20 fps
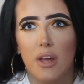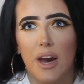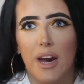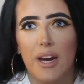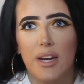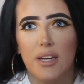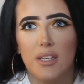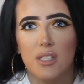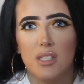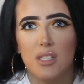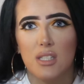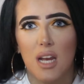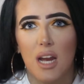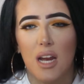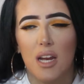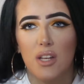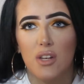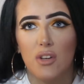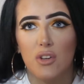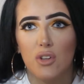that is
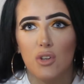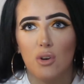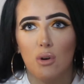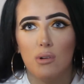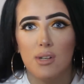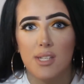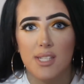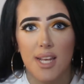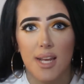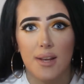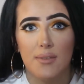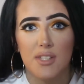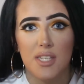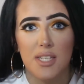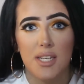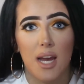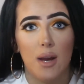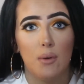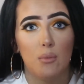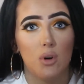kind of your safety
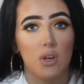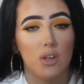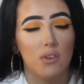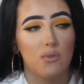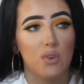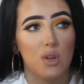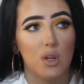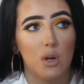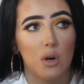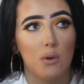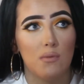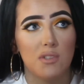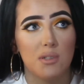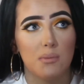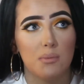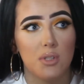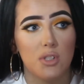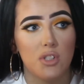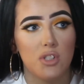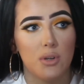net, what you feel
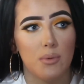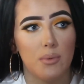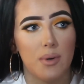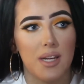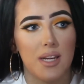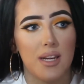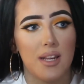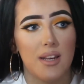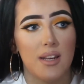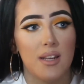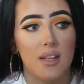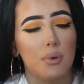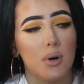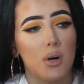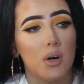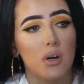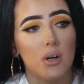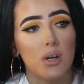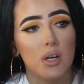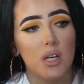comfortable doing.
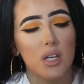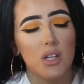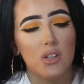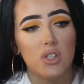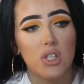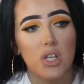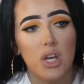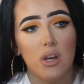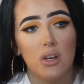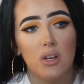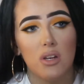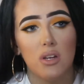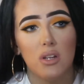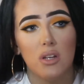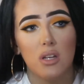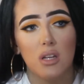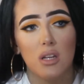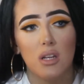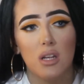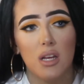But in
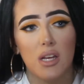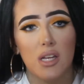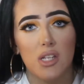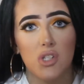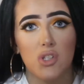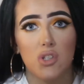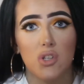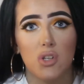turn it